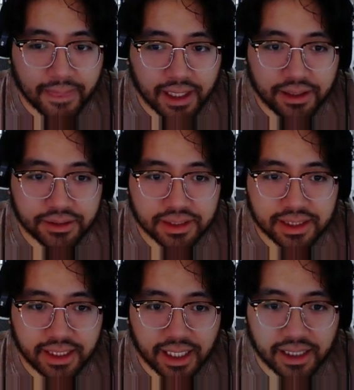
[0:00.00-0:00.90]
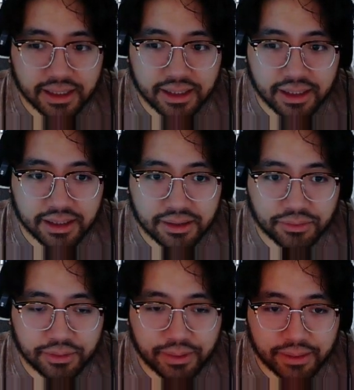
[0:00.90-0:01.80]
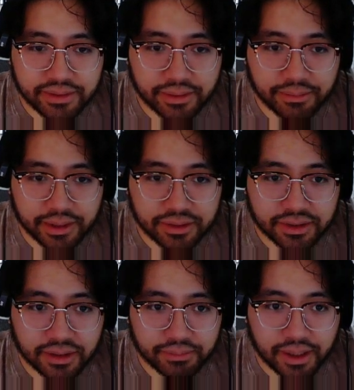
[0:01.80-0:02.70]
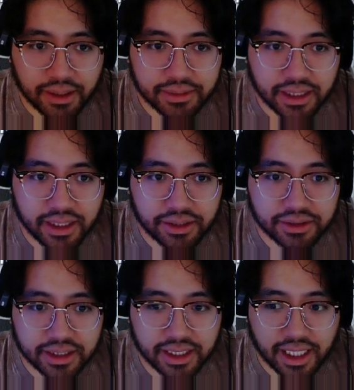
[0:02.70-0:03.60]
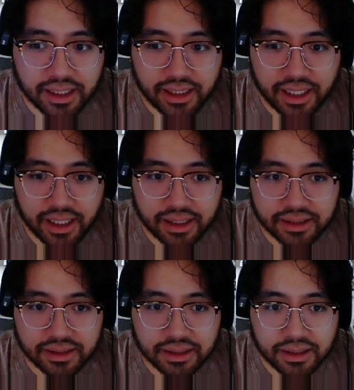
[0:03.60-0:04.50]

He goes into Gallant. It would pop something, but there's nothing popped. And then he goes into Gallant X.